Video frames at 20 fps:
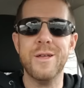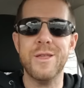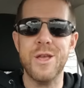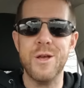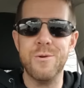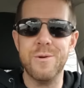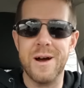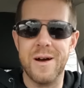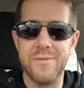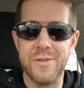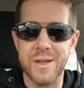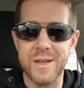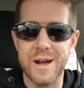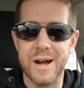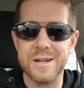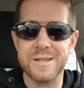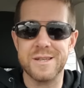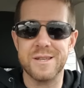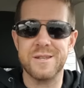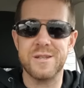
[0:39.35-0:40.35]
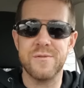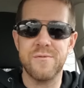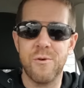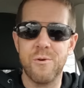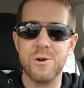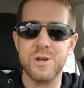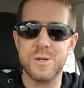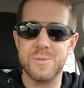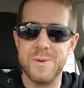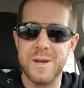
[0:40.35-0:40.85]
You don't have the guts to
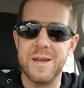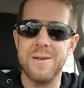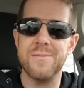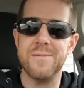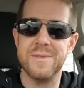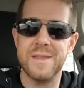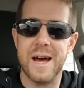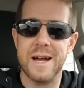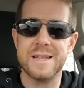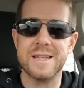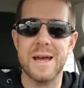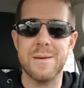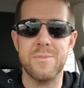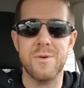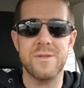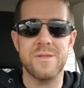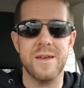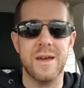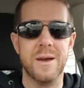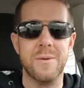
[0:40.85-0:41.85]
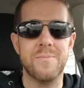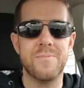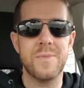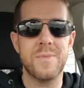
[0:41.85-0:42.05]
divorce me, that type of thing.